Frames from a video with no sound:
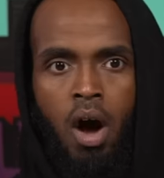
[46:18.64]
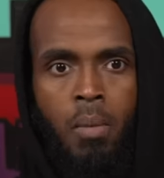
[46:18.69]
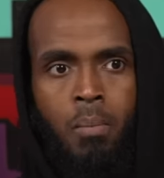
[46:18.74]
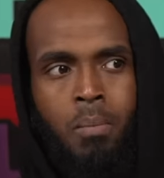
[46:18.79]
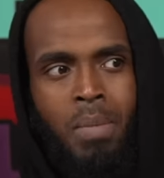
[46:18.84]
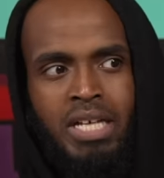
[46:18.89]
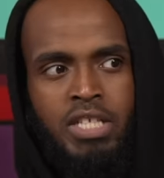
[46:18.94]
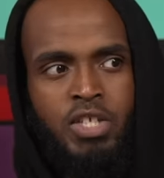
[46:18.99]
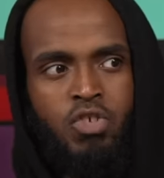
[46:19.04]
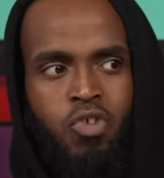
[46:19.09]

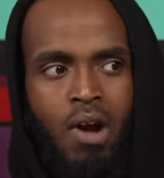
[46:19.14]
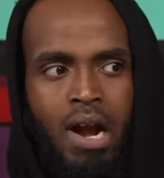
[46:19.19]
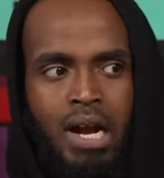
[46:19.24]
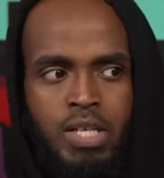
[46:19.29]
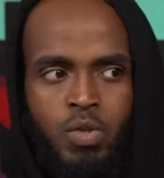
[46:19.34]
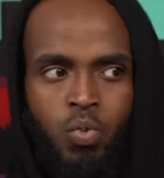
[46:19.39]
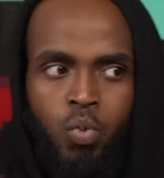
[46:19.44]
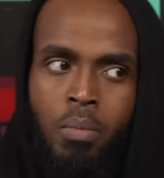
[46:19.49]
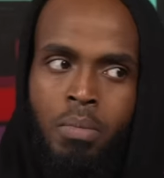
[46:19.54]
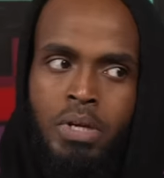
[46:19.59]
Oh, men's
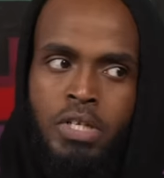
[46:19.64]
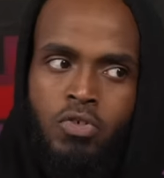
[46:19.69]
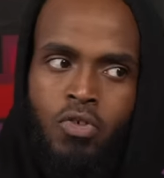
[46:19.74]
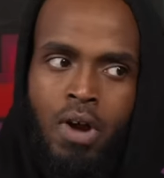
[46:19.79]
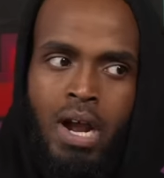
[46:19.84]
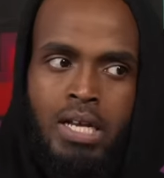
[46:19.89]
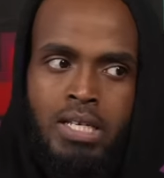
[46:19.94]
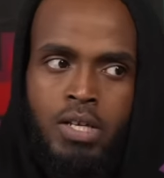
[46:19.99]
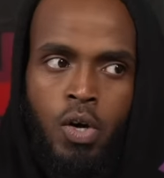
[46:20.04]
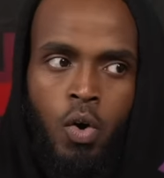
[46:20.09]
rights,
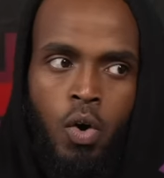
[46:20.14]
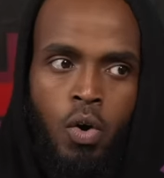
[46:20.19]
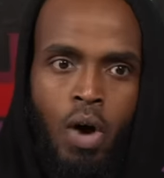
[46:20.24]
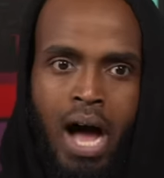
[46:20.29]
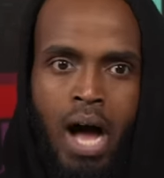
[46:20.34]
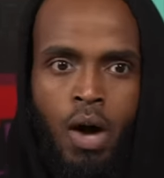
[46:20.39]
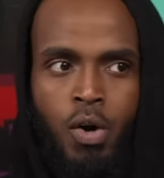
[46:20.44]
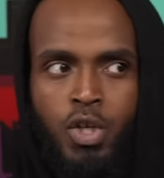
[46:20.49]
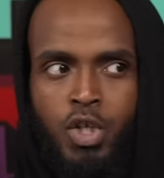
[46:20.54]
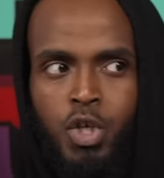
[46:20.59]
women's rights,
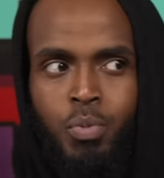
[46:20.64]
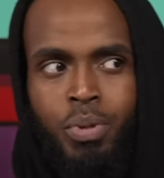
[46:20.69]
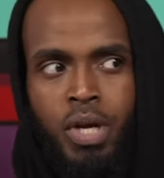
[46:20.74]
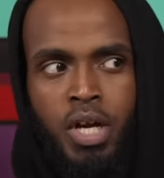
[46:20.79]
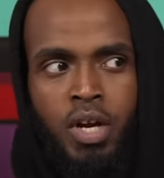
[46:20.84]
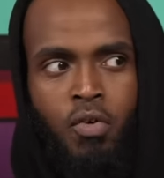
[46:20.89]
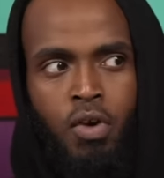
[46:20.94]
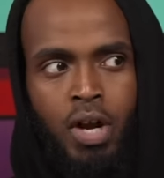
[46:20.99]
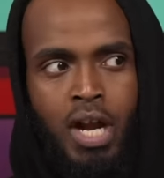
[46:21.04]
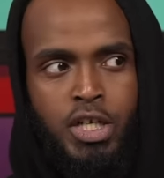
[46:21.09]
or how you
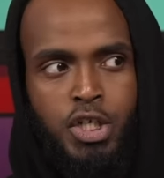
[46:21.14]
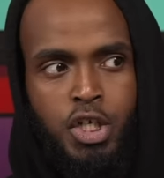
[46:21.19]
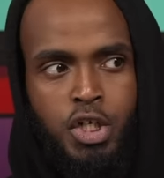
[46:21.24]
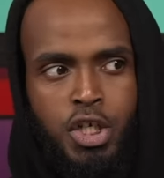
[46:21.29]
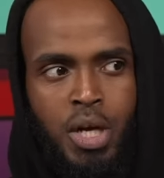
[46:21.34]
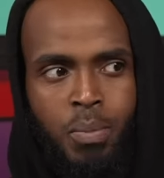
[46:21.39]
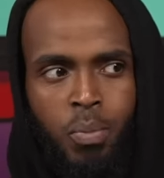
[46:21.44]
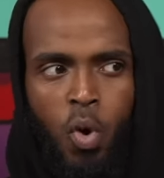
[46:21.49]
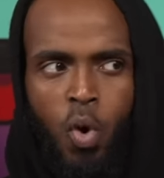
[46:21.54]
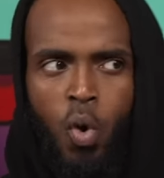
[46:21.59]
should be in a
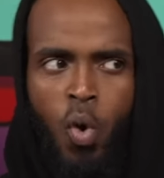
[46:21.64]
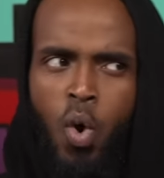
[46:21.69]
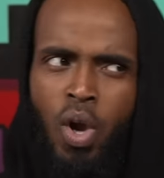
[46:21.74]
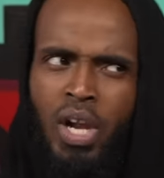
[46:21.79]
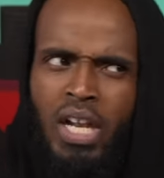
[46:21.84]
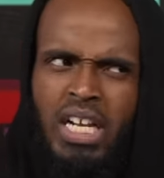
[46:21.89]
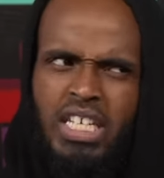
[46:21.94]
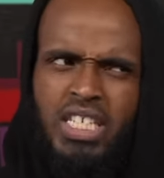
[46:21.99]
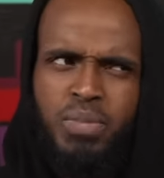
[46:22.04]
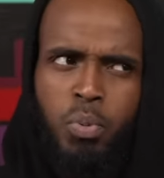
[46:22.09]
relationship. Oh yeah, no,
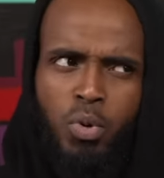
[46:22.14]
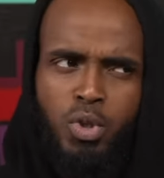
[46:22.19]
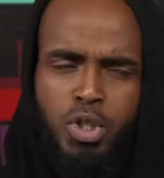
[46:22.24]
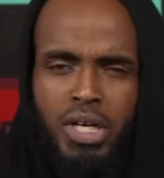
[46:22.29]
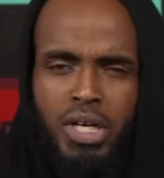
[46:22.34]
no, like, this